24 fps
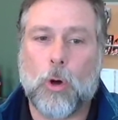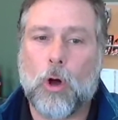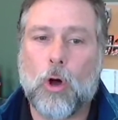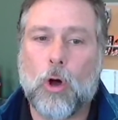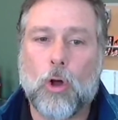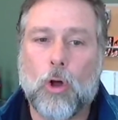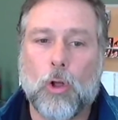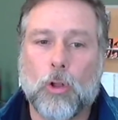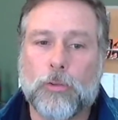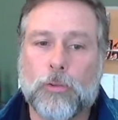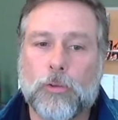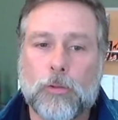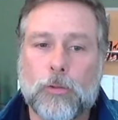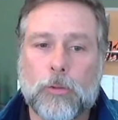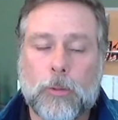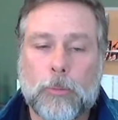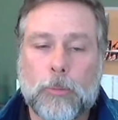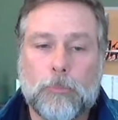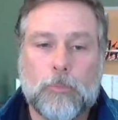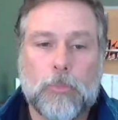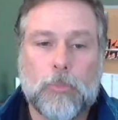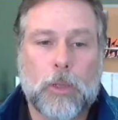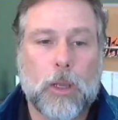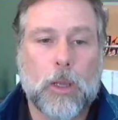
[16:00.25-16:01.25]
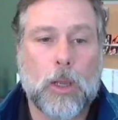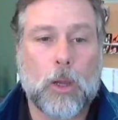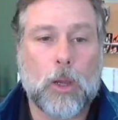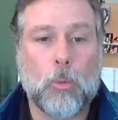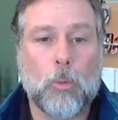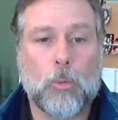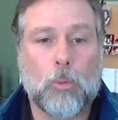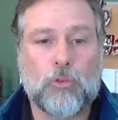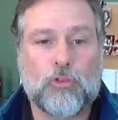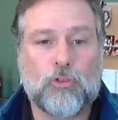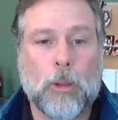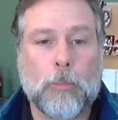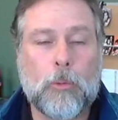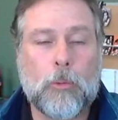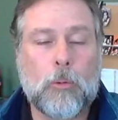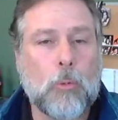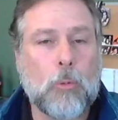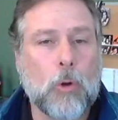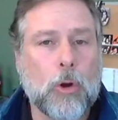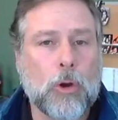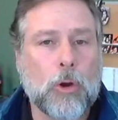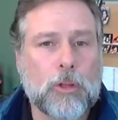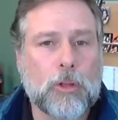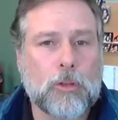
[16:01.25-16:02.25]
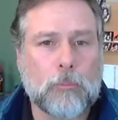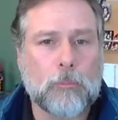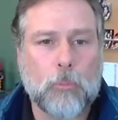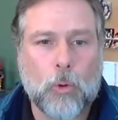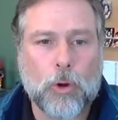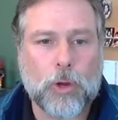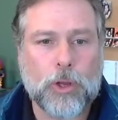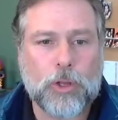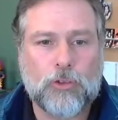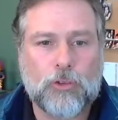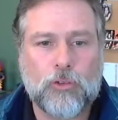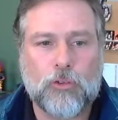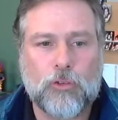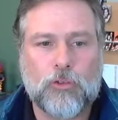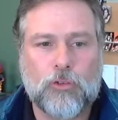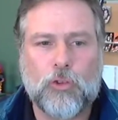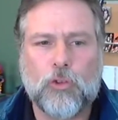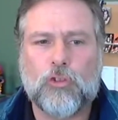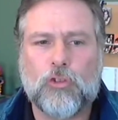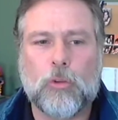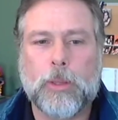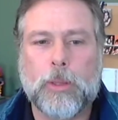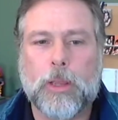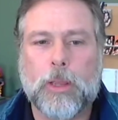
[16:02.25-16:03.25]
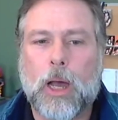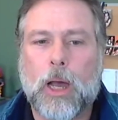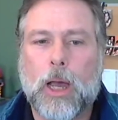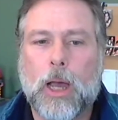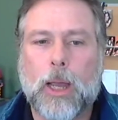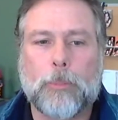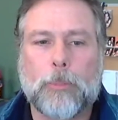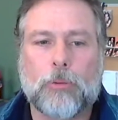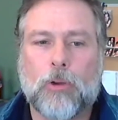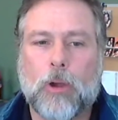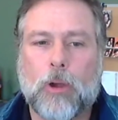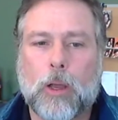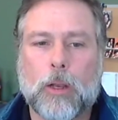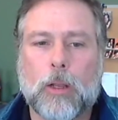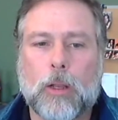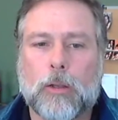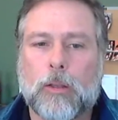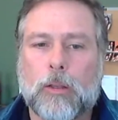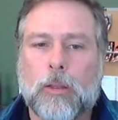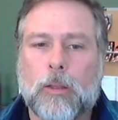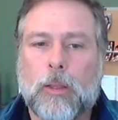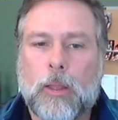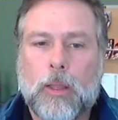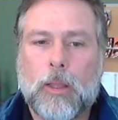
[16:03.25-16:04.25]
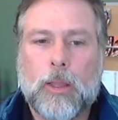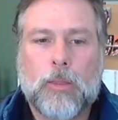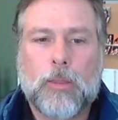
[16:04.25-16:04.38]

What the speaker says: to a halt. Jumbo mortgages used to be the hot product.